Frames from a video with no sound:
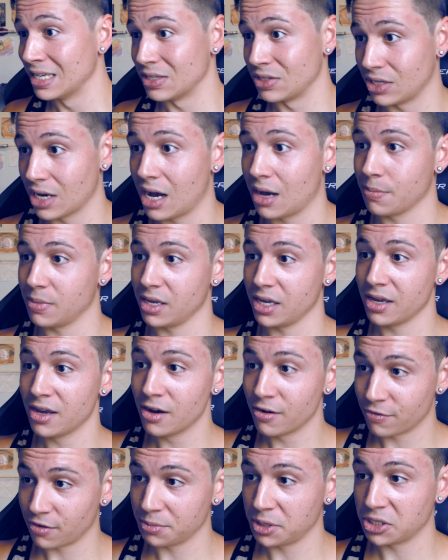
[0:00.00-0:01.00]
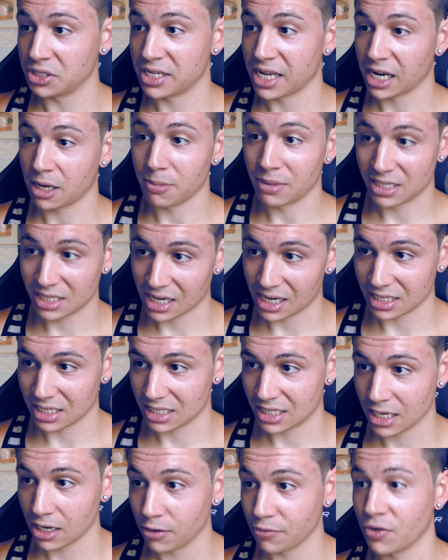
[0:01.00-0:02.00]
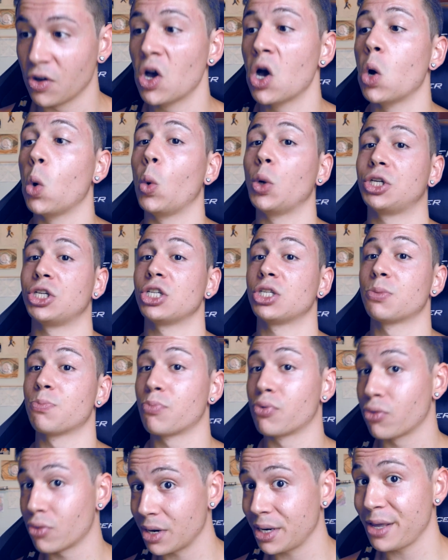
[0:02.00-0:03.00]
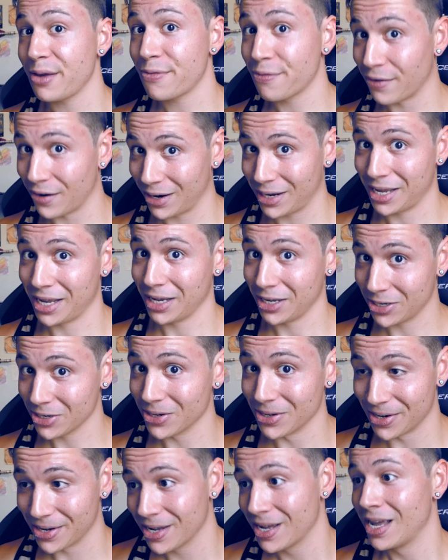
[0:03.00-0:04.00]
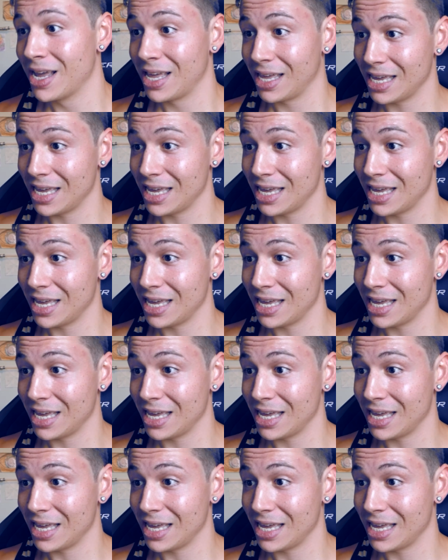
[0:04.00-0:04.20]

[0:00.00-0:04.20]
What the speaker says: zombie from your deck besides itself, which is pretty fucking good.